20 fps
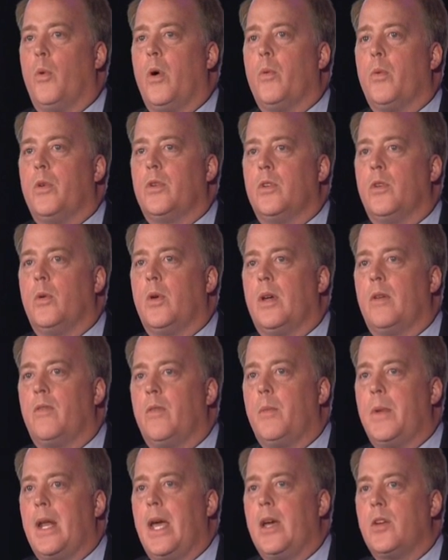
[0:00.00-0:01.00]
what we're doing
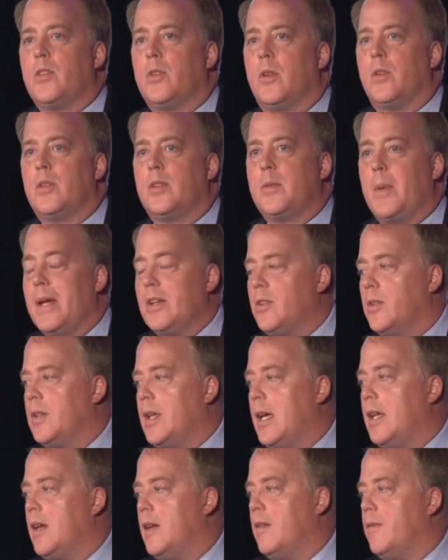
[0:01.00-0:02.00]
from a national spatial
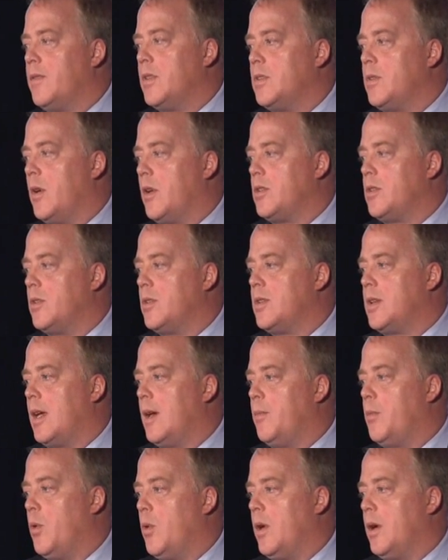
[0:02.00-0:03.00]
data infrastructure
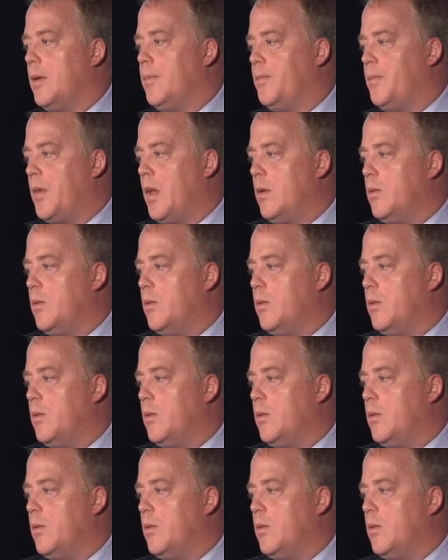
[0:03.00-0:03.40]
standpoint.